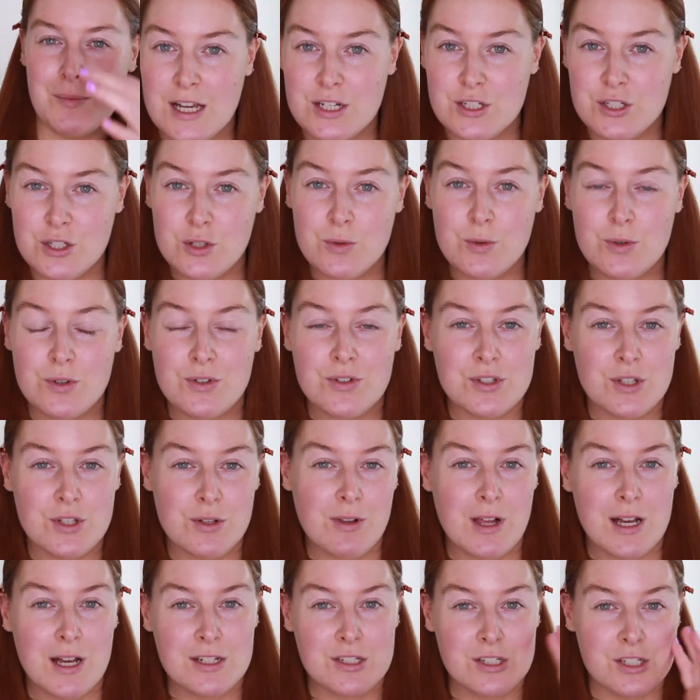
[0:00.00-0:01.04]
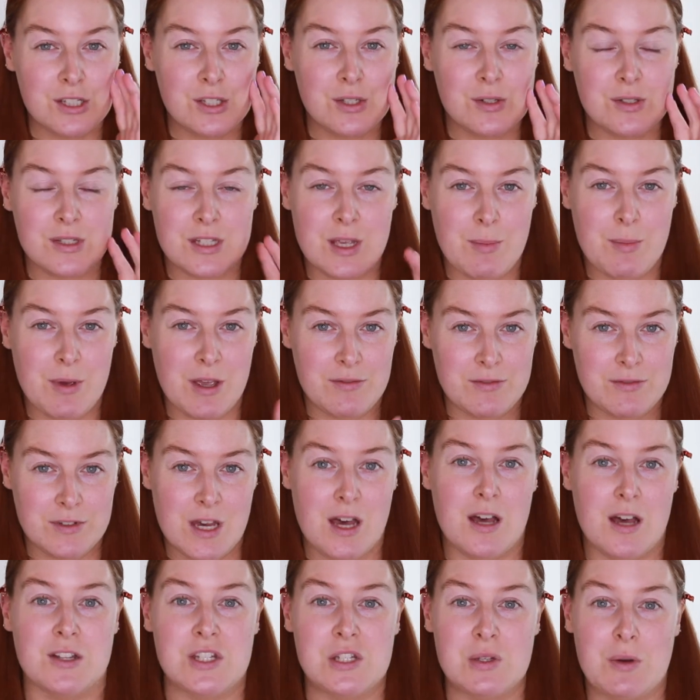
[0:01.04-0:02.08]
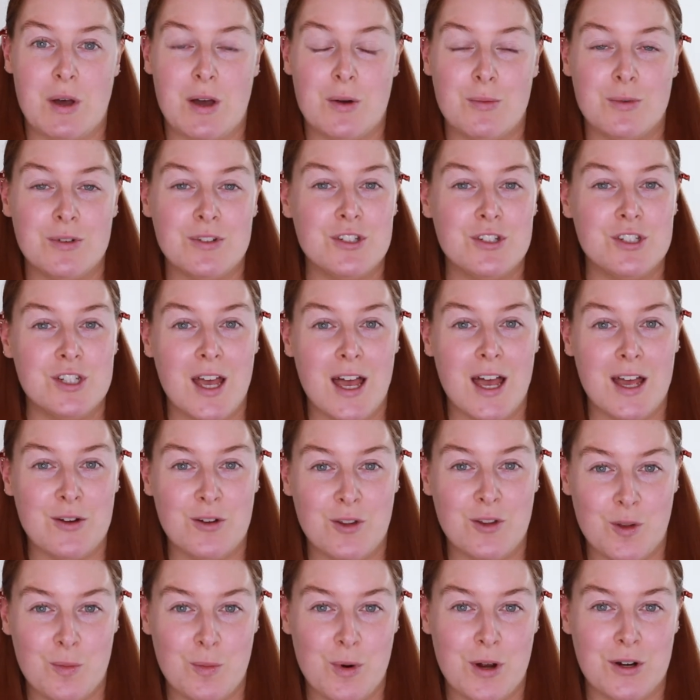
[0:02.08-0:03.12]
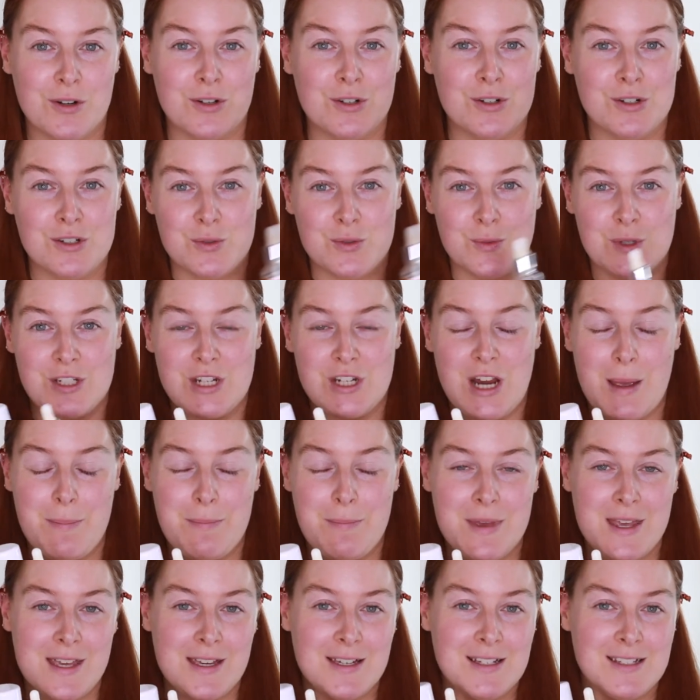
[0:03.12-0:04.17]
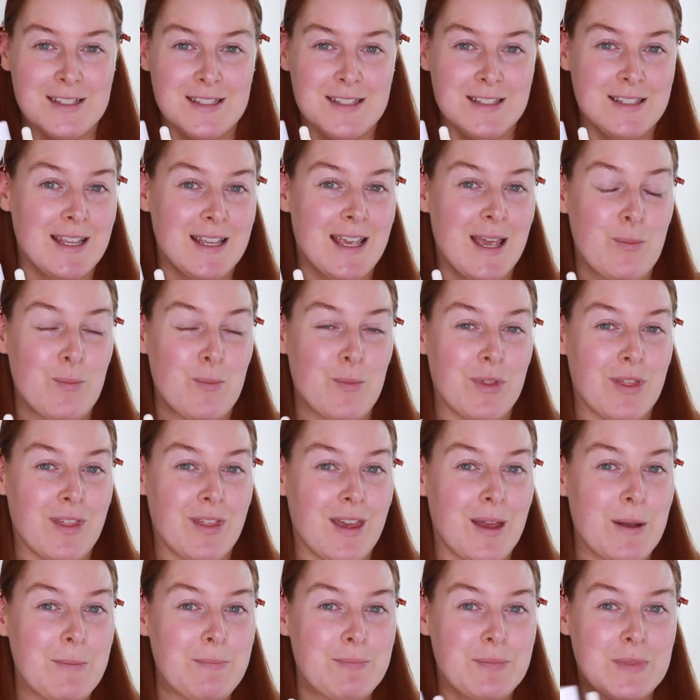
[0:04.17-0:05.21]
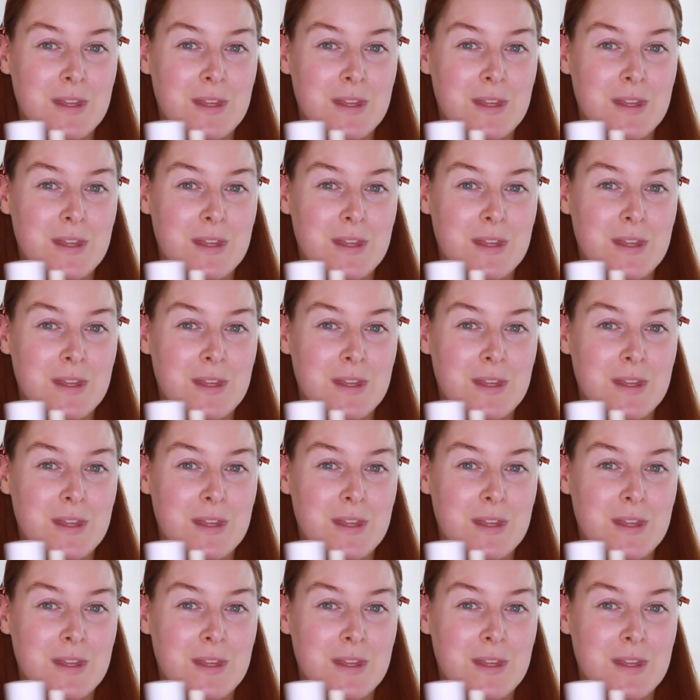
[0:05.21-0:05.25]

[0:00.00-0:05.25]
I do also like to use a bit of tan, so I will share another product which I mix in with it